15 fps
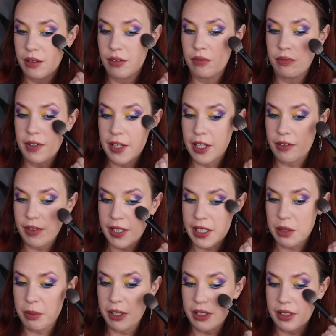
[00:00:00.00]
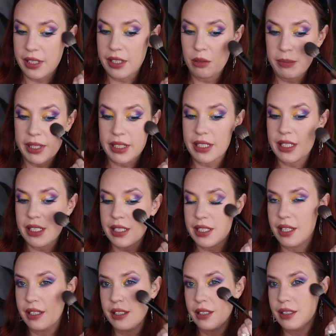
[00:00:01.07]
very, very sparkly. Oh my
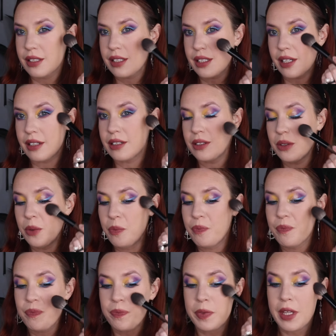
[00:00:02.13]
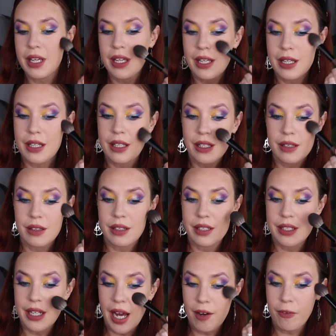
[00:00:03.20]
goodness. So
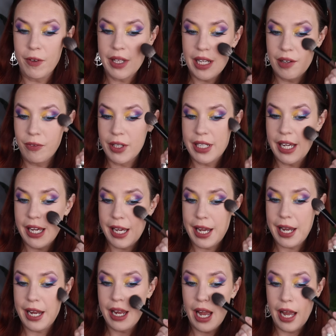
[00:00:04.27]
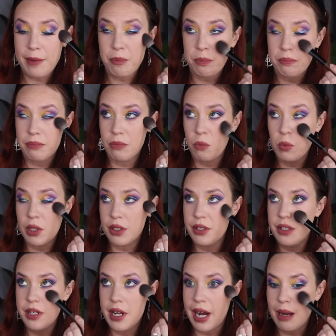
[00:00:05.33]
not for the everyday. I will
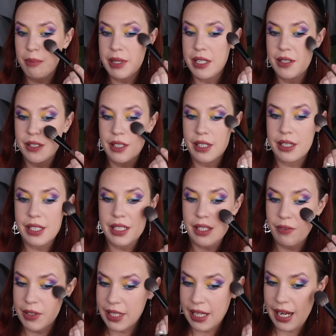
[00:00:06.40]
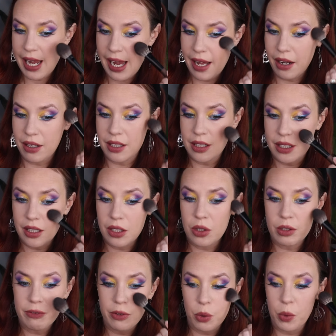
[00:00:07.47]
not be using this every day at all
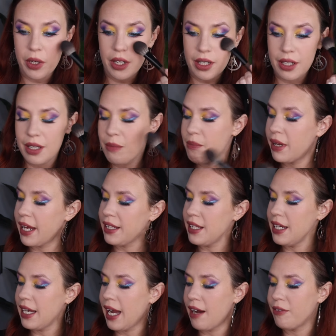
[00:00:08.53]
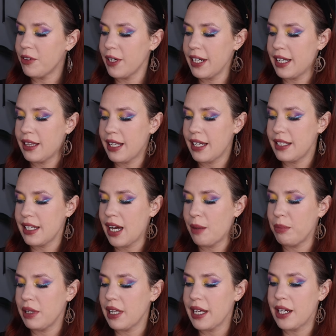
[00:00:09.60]
or for work, but I think after I get that
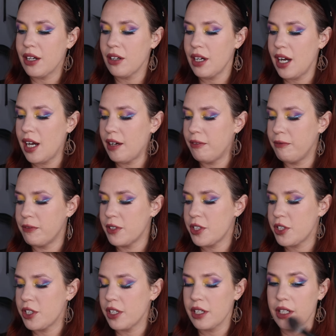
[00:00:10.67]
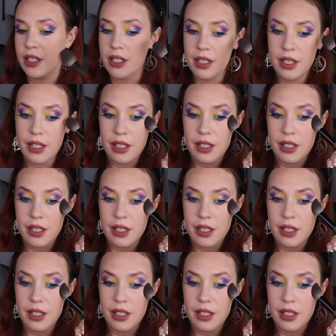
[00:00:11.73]
top layer off for sure